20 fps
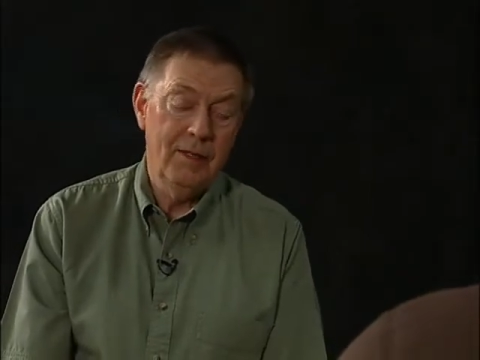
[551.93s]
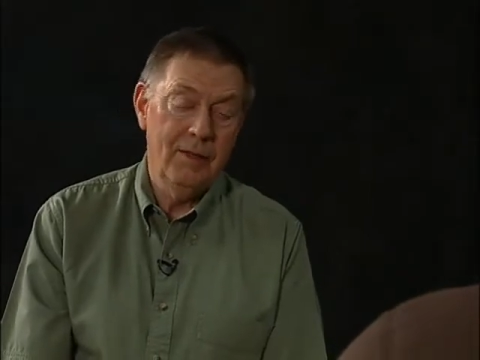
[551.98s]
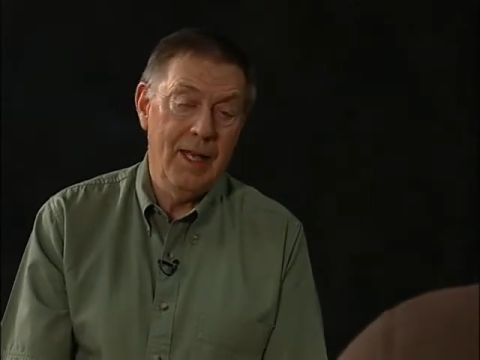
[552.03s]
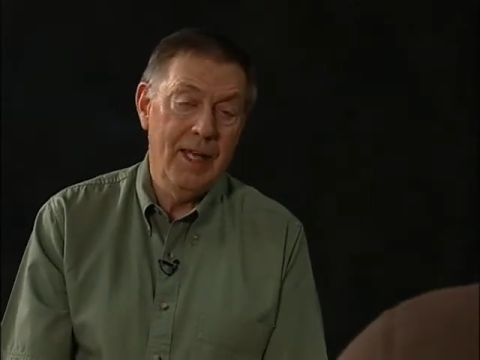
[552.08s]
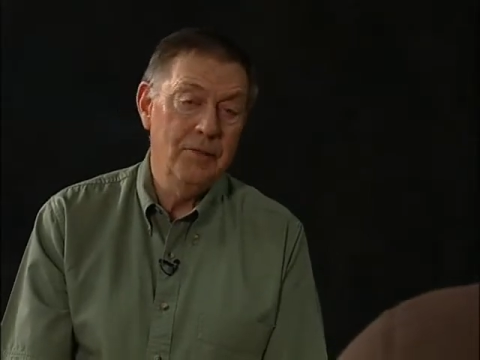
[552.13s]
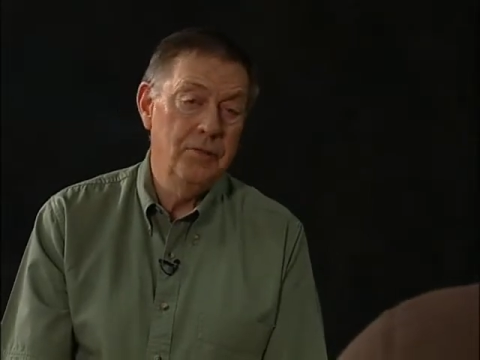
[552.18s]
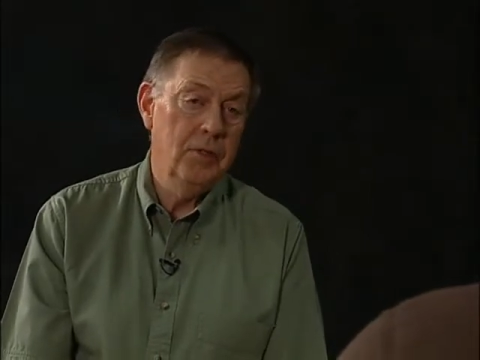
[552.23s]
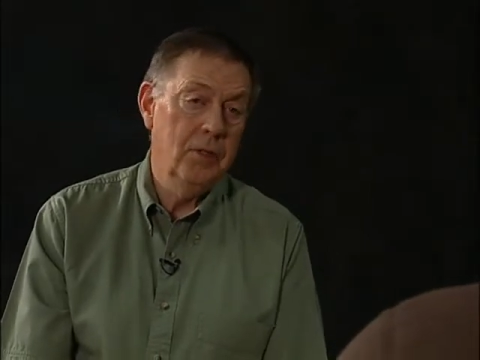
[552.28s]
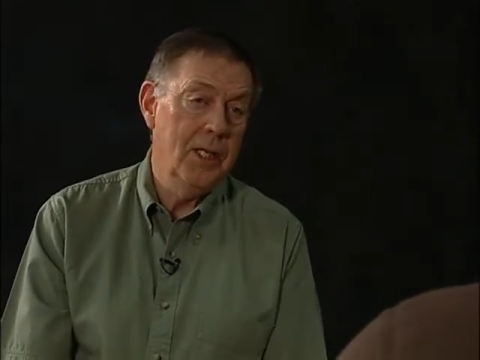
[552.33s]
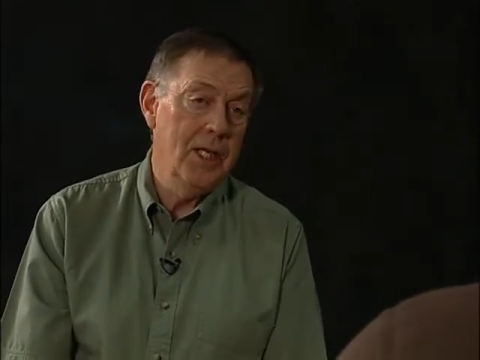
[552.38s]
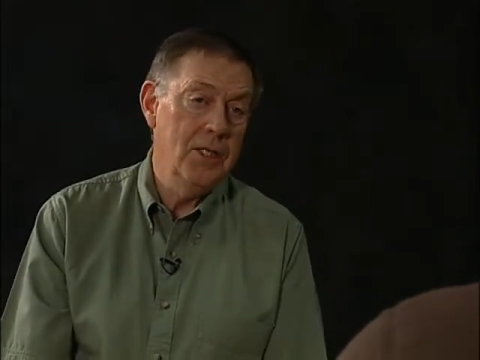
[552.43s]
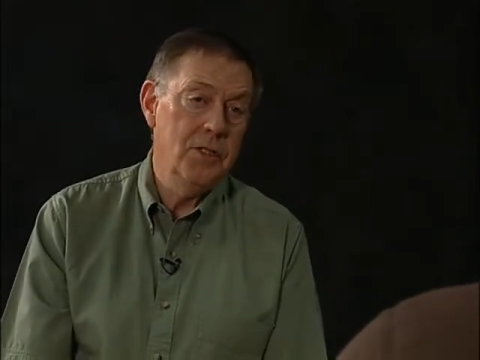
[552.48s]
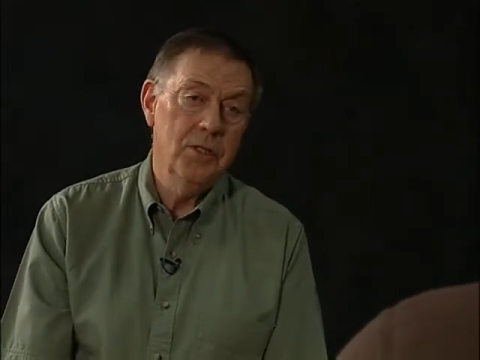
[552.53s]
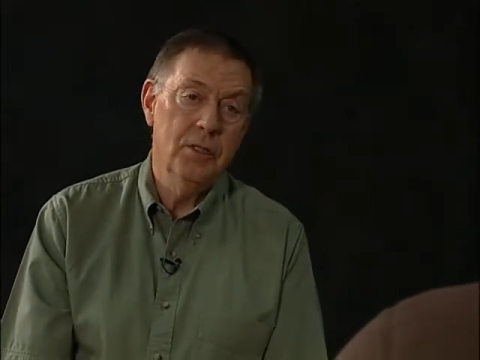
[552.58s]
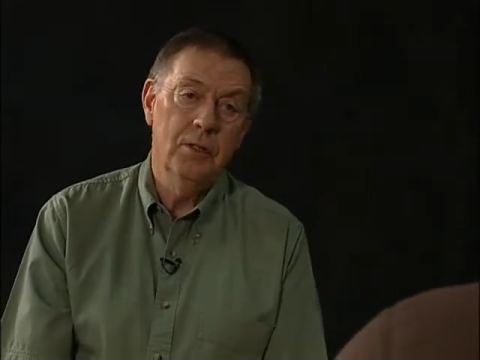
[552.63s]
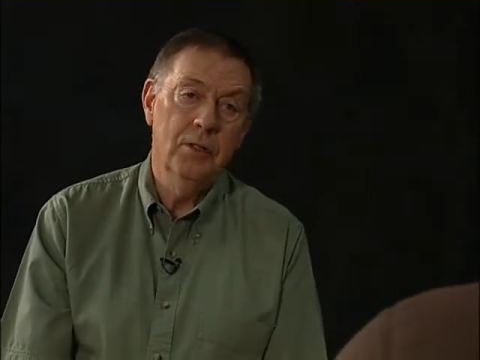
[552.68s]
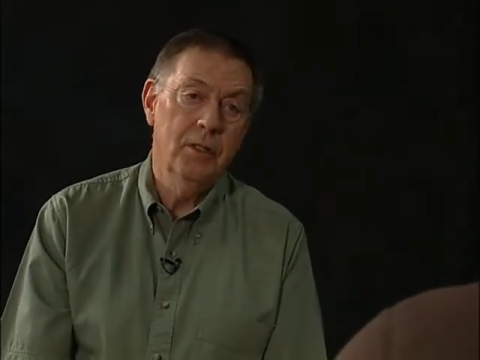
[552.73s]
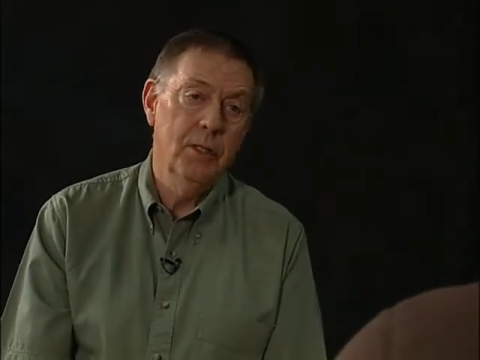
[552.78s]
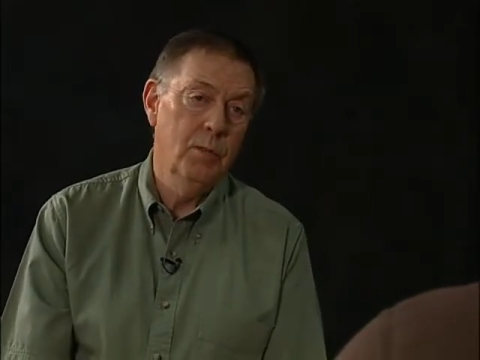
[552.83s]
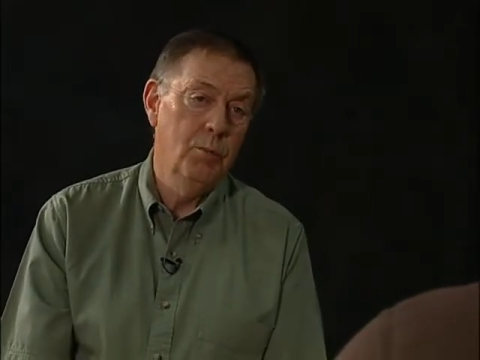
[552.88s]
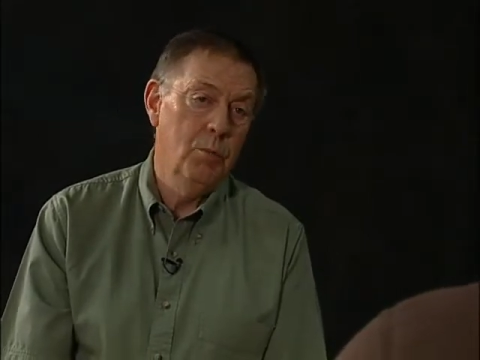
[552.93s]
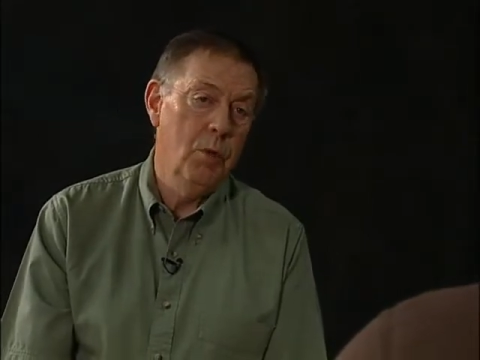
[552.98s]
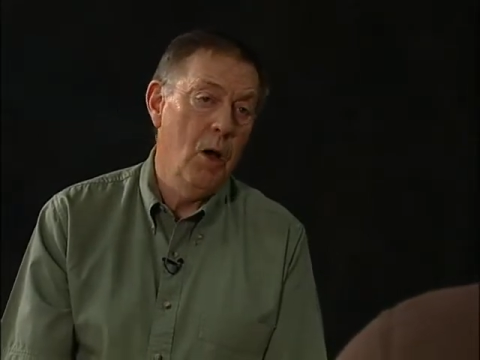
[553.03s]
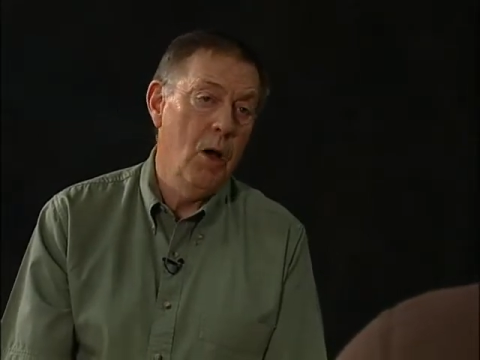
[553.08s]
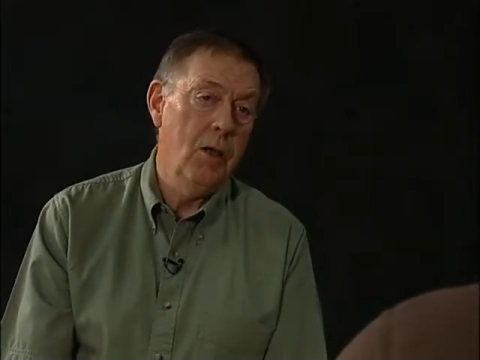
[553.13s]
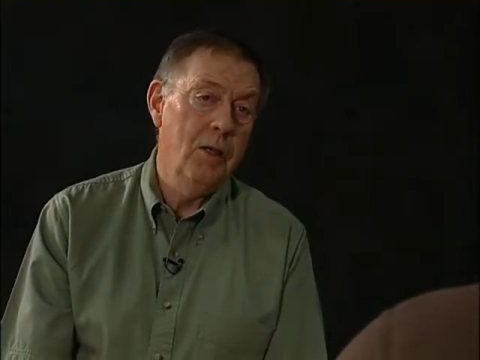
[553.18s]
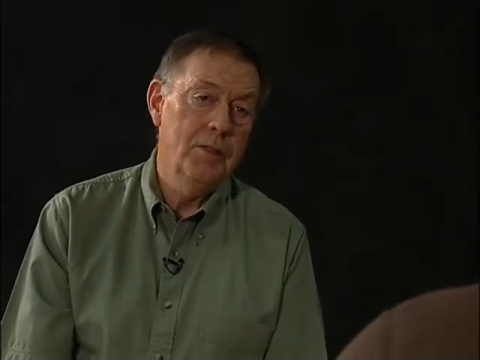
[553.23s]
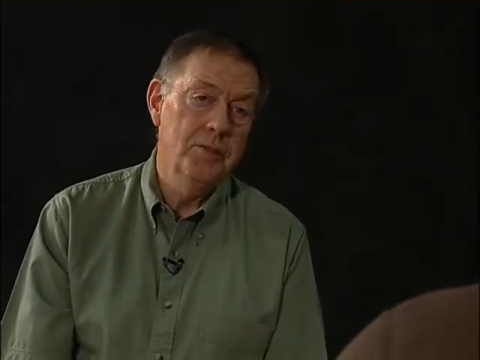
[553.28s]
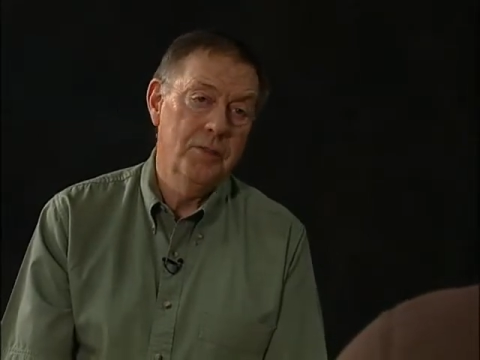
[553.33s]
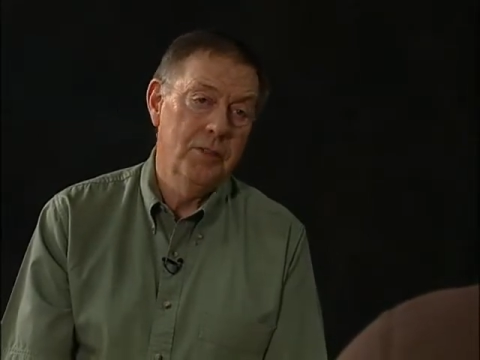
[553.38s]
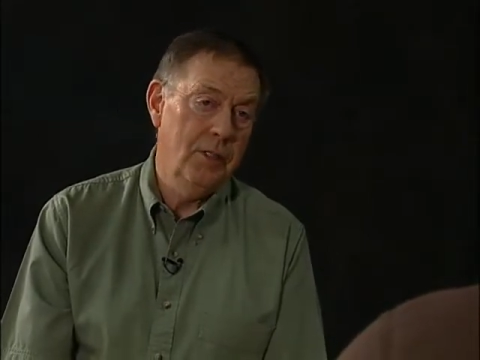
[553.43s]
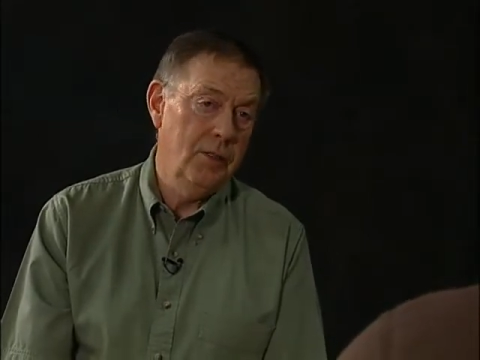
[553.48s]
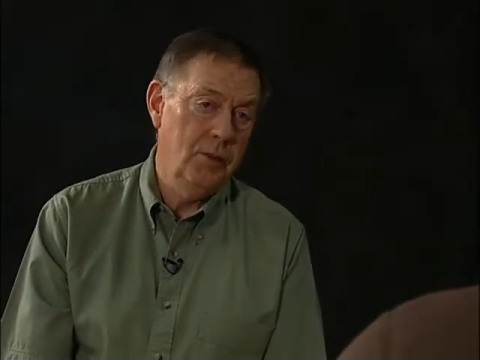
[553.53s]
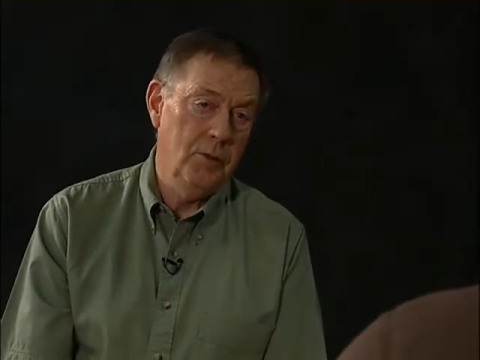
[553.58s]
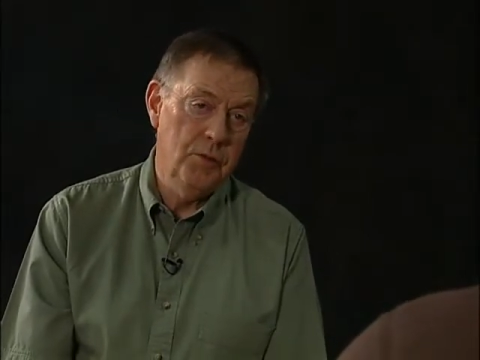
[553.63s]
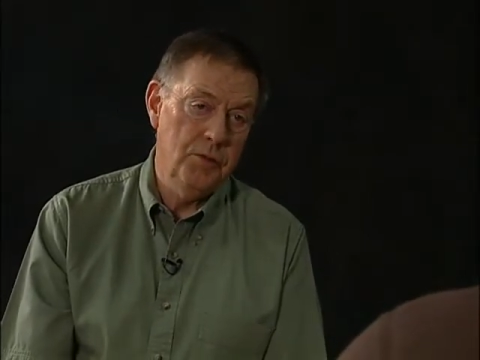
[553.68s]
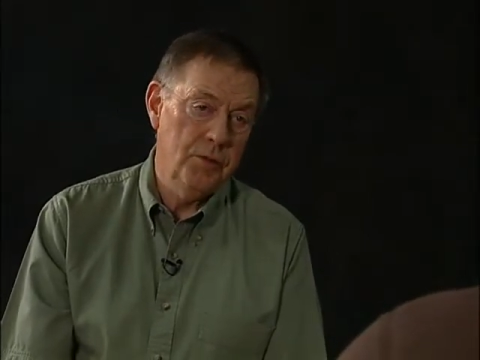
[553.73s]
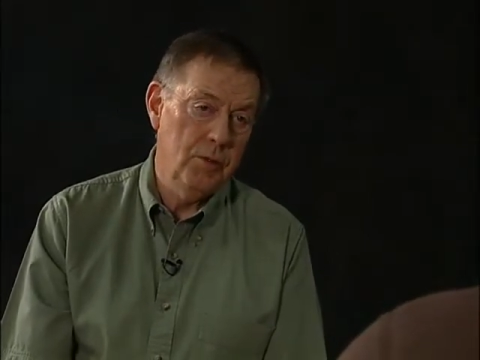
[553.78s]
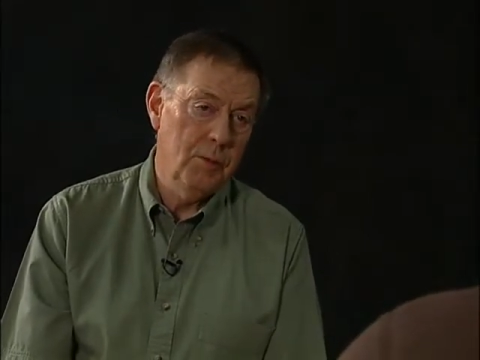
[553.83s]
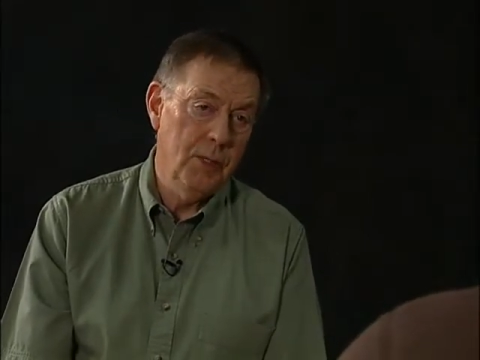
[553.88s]
educational and policy
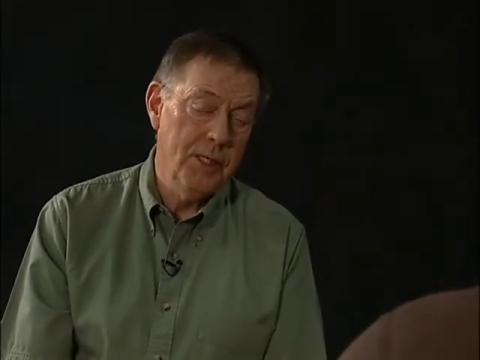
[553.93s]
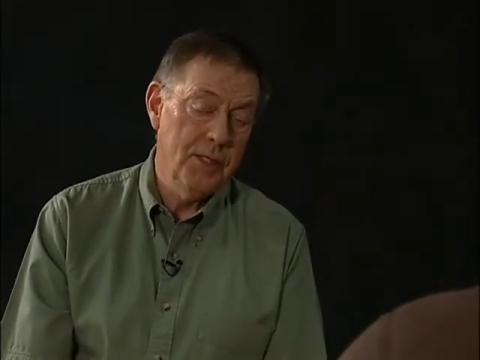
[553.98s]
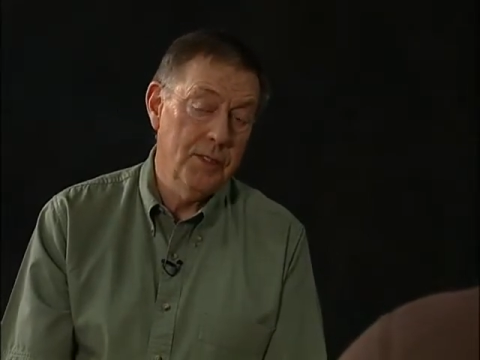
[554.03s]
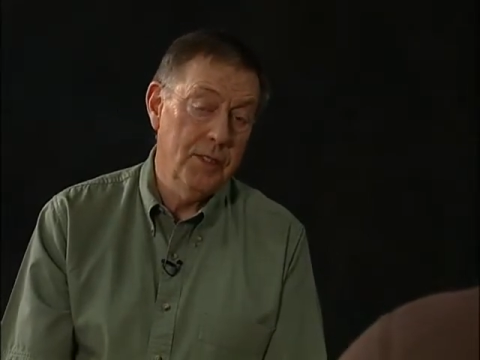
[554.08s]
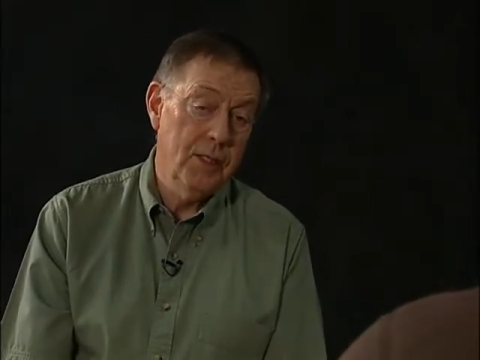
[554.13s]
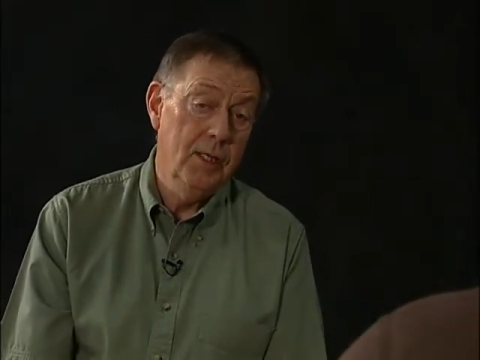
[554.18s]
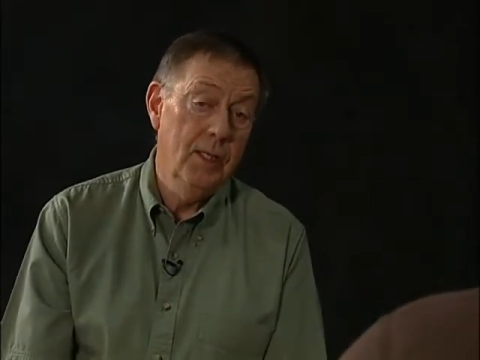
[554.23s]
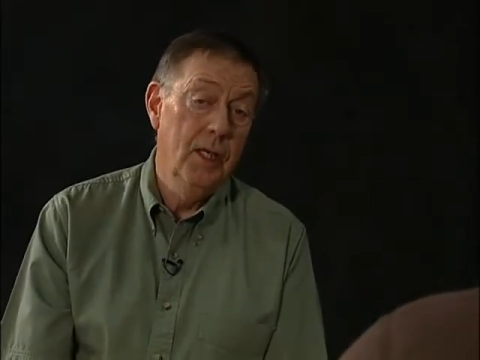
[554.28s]
use, you might say.